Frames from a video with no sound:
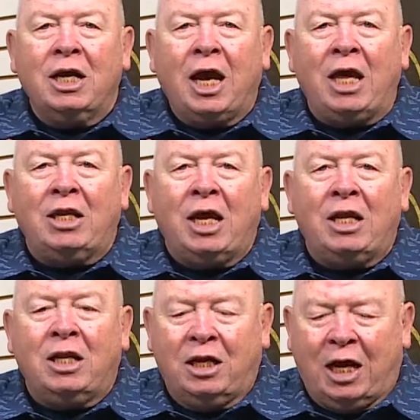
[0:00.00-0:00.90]
And,
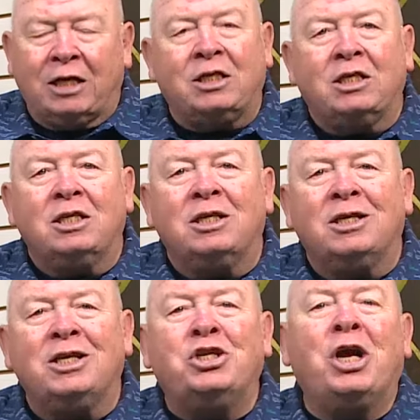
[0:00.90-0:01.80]
and as
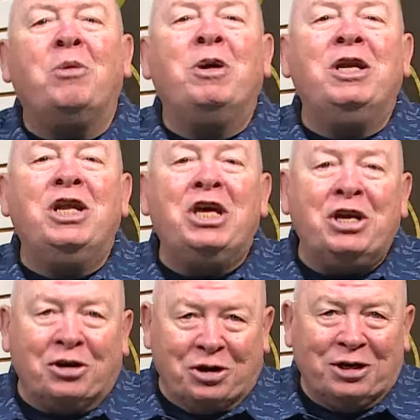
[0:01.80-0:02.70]
the gentleman
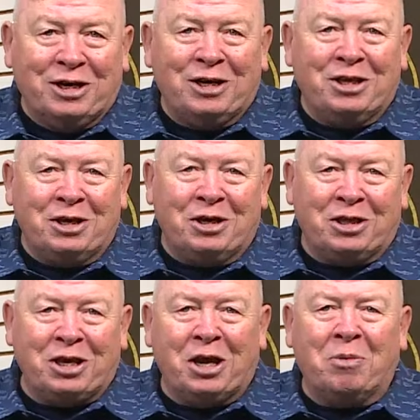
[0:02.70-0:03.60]
neared the,
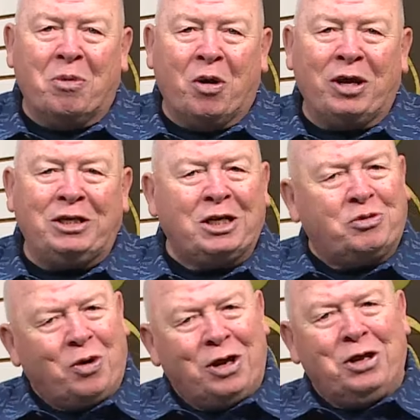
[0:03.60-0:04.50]
the young boy, he says,
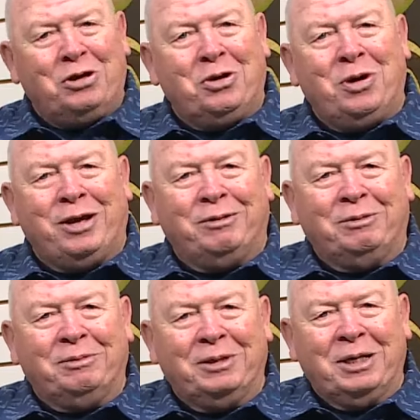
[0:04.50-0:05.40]
"What are you doing?"
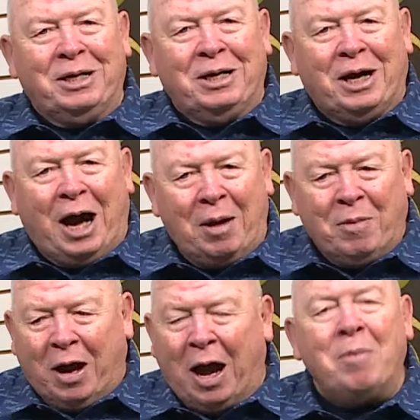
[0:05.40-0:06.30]

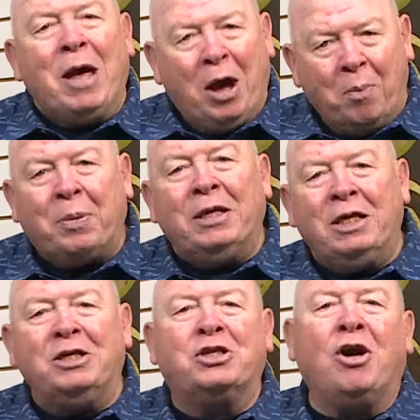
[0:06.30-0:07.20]
I'm, I'm helping
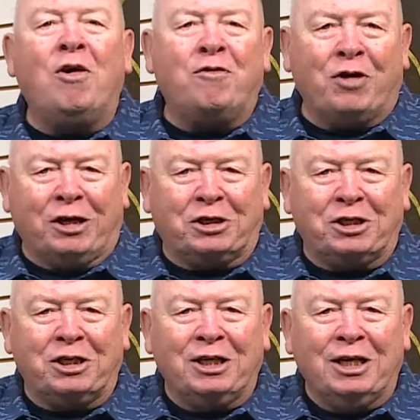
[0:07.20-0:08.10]
these
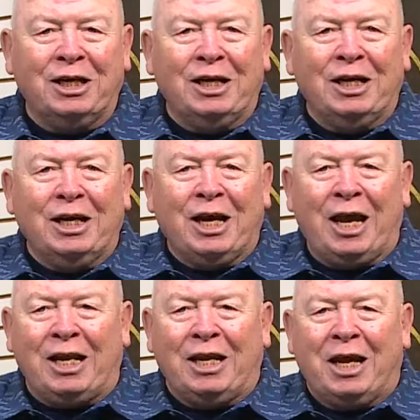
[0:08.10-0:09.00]
starfish.
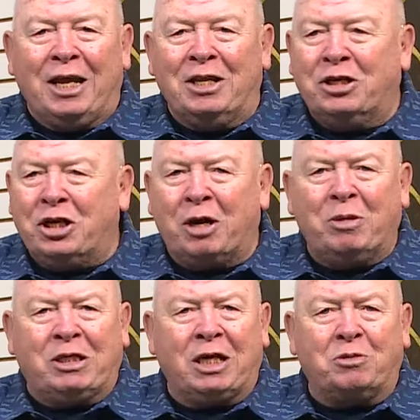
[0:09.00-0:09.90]
And, and the
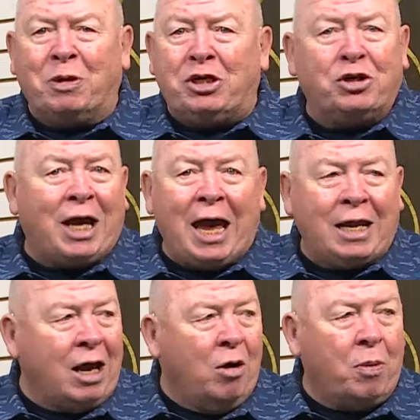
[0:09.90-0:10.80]
gentleman says, "But you can't
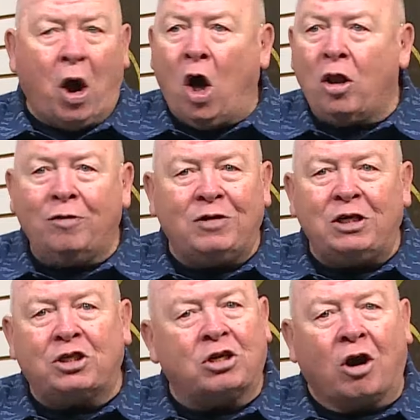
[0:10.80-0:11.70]
help all of
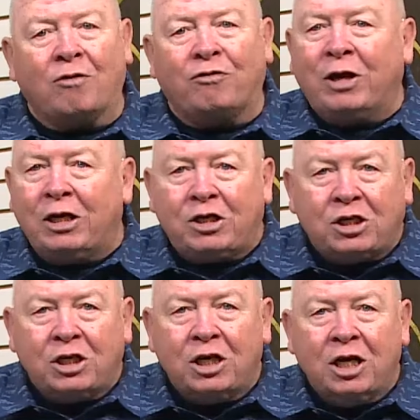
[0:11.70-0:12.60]
these starfish."